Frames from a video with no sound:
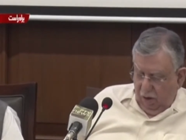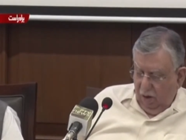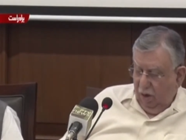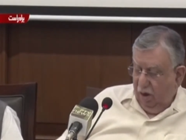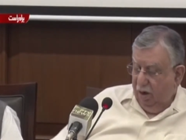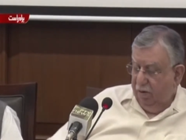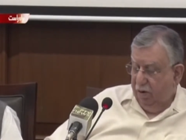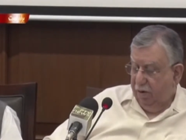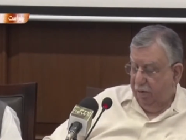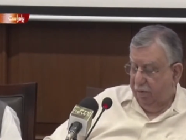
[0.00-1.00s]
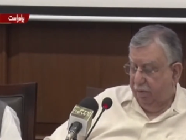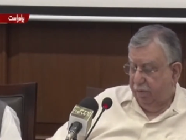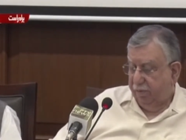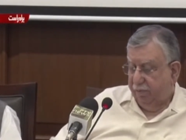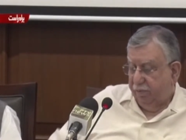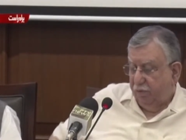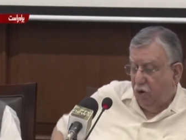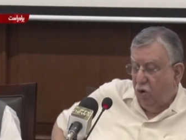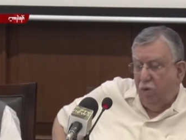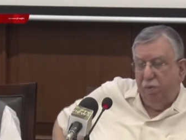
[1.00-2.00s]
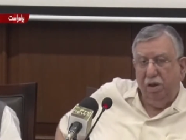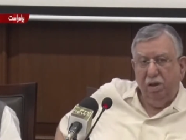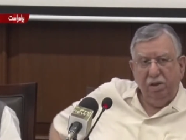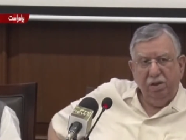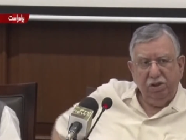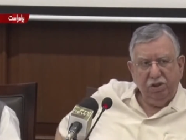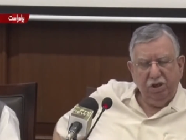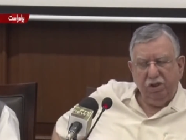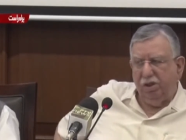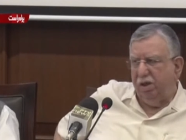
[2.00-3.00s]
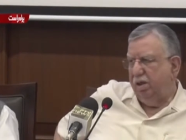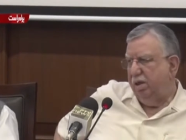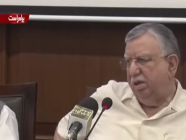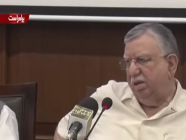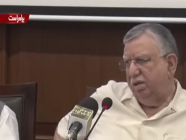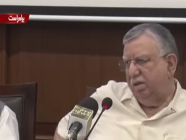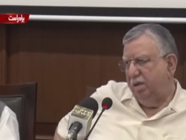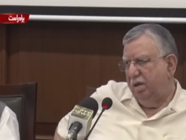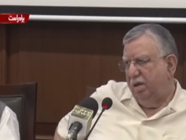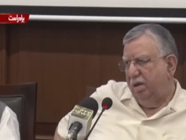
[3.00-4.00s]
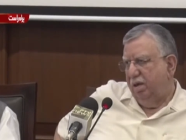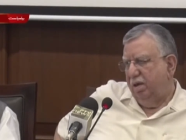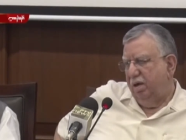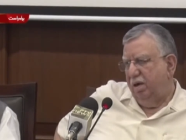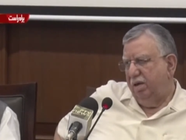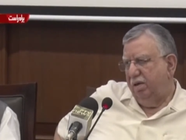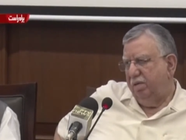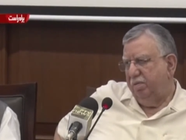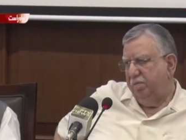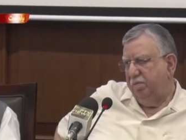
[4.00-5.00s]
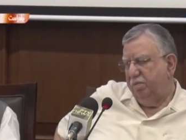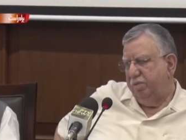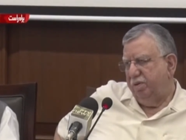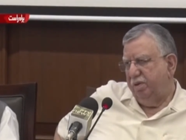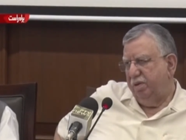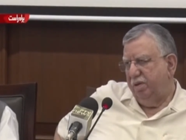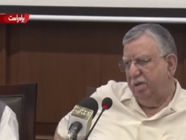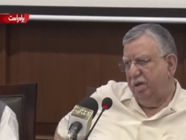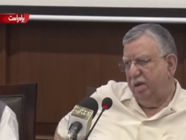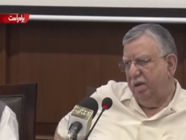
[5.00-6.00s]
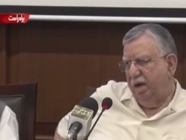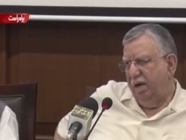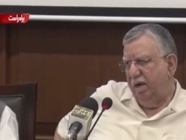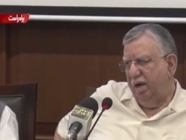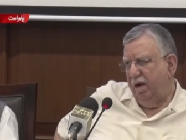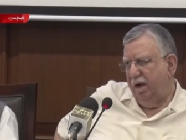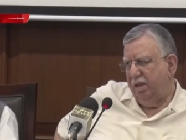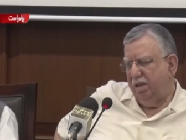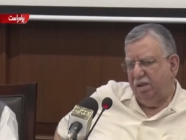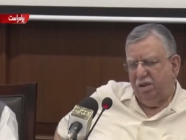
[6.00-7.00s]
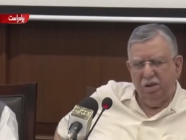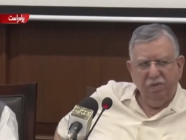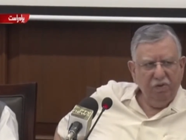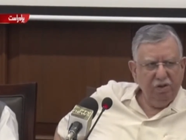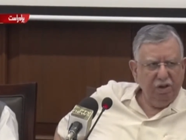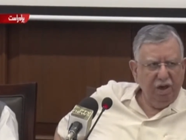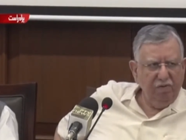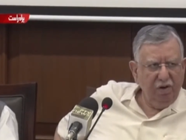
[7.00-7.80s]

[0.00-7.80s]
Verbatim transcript: Uh, global registration, uh, you know, and, and I think this is the first time we